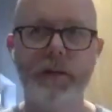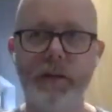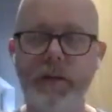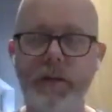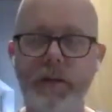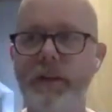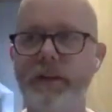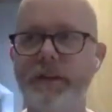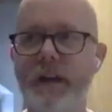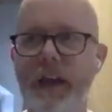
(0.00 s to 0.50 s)

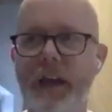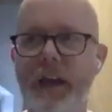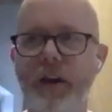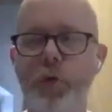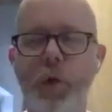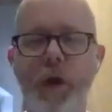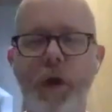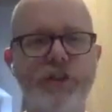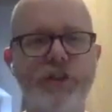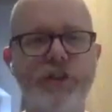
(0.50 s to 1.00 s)
this
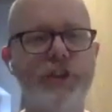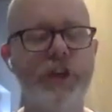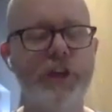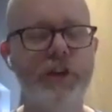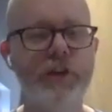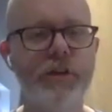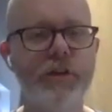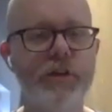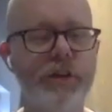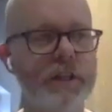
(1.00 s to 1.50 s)

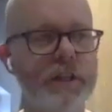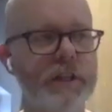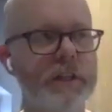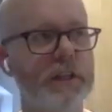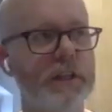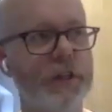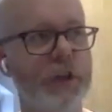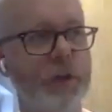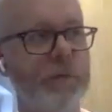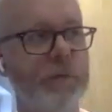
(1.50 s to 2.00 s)
question, just
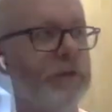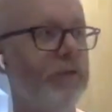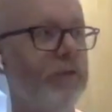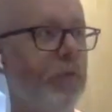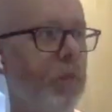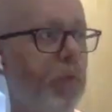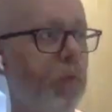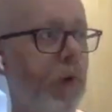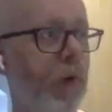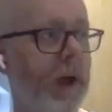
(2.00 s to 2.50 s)
in terms of
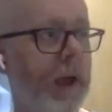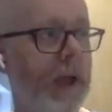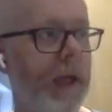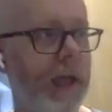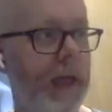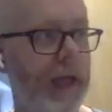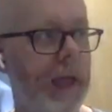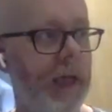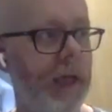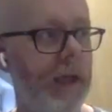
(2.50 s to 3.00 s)

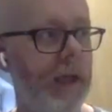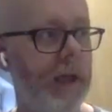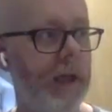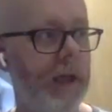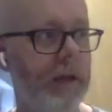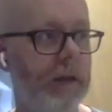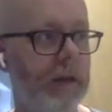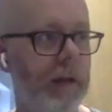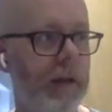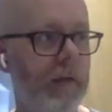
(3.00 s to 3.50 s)
where
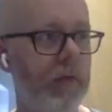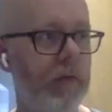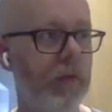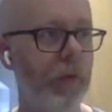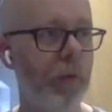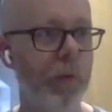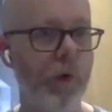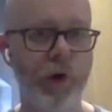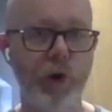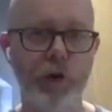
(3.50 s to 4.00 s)
in
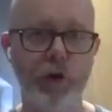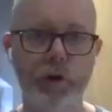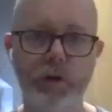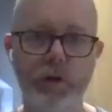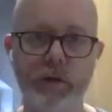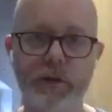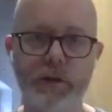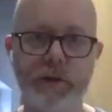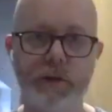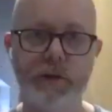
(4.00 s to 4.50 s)
the
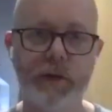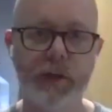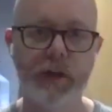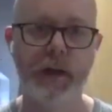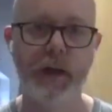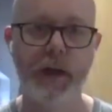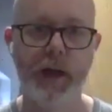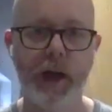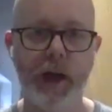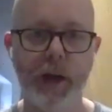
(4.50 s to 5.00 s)
world
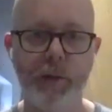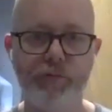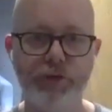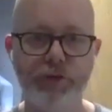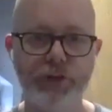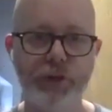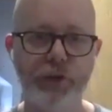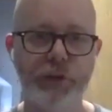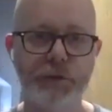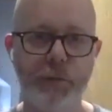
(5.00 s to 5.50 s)
I
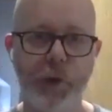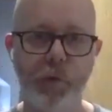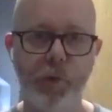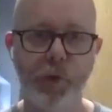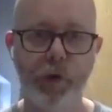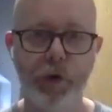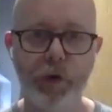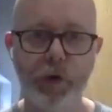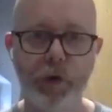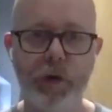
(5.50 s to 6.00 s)
produce my
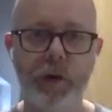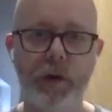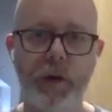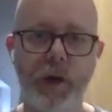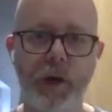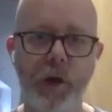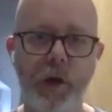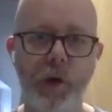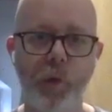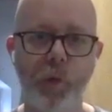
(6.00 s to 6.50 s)
work,
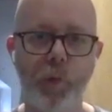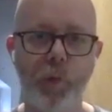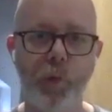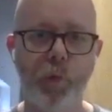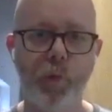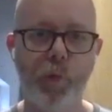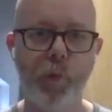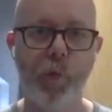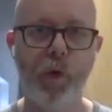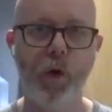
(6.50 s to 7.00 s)

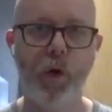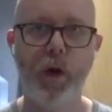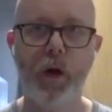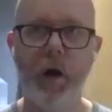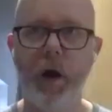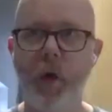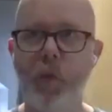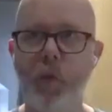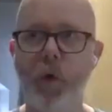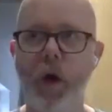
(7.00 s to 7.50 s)

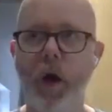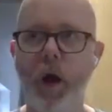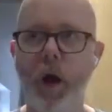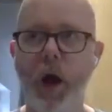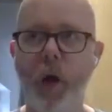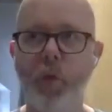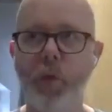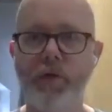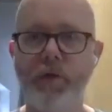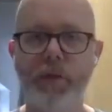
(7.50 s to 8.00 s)

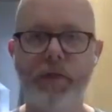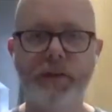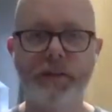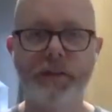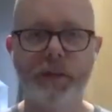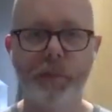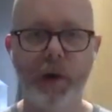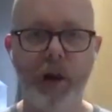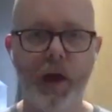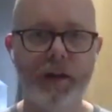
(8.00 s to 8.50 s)
whether the
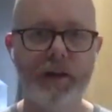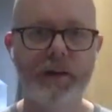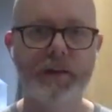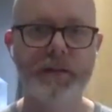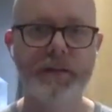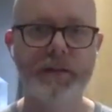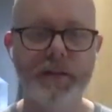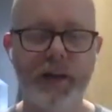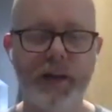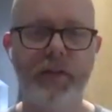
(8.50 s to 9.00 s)

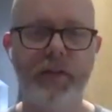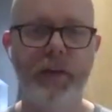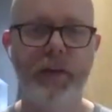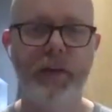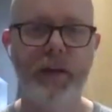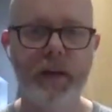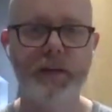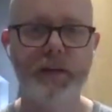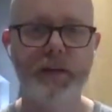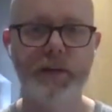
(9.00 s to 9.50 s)
suppliers are
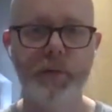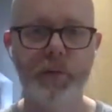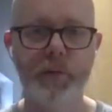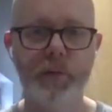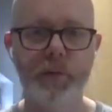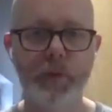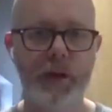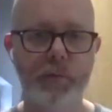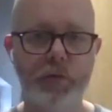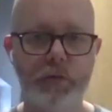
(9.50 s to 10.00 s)
there to
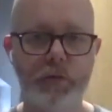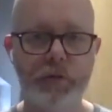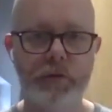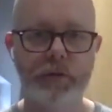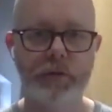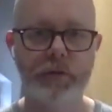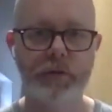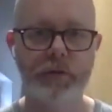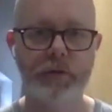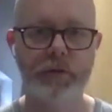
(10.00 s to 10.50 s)
be
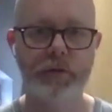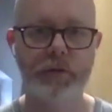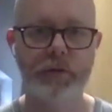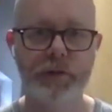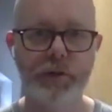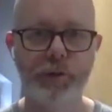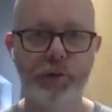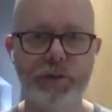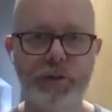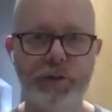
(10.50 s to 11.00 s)
able
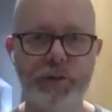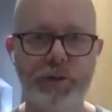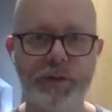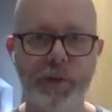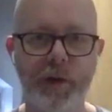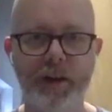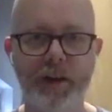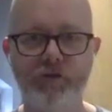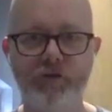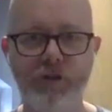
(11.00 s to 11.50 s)
to
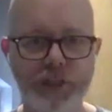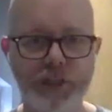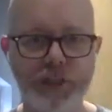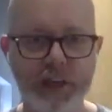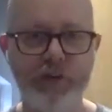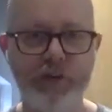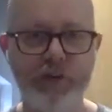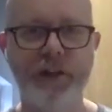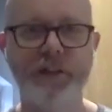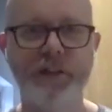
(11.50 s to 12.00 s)
supply
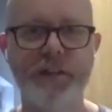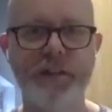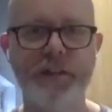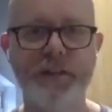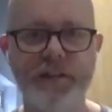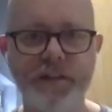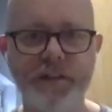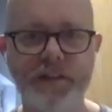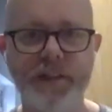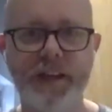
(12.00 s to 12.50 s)
green
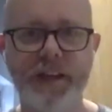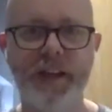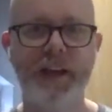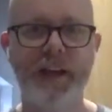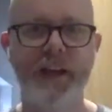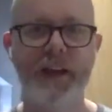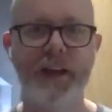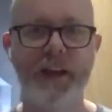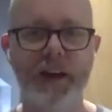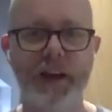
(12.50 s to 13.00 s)

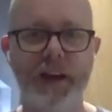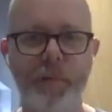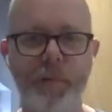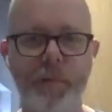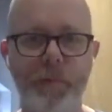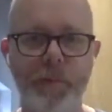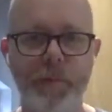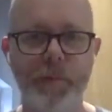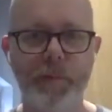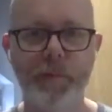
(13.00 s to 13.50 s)
generators.
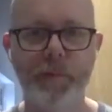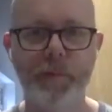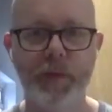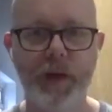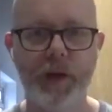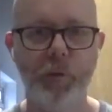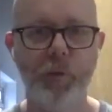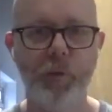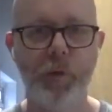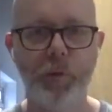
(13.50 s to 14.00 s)

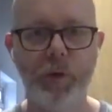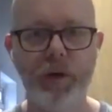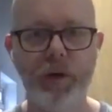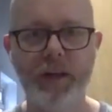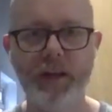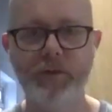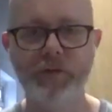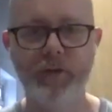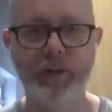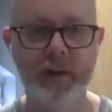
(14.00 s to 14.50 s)
And
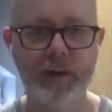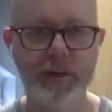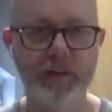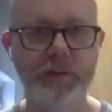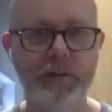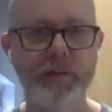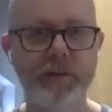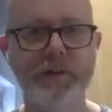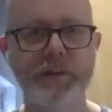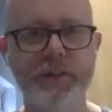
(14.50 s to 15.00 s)
when we need
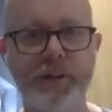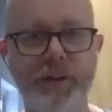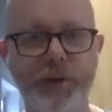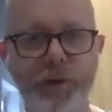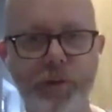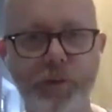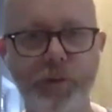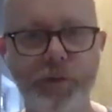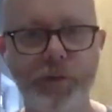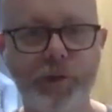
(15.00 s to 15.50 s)
vehicles, you
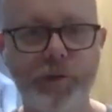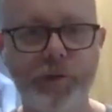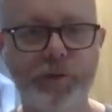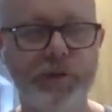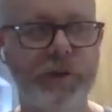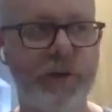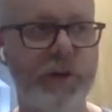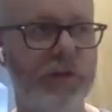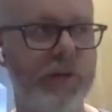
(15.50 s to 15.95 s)
know, those